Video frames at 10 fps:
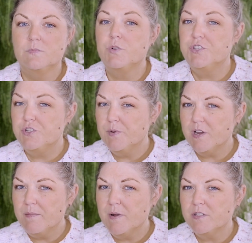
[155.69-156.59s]
Would you
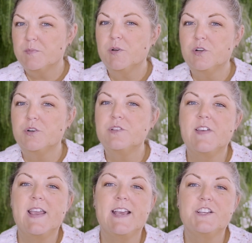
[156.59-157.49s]
book a multiple cruise
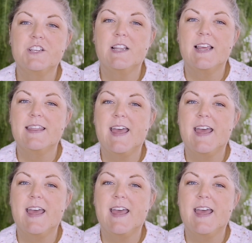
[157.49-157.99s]
vacation like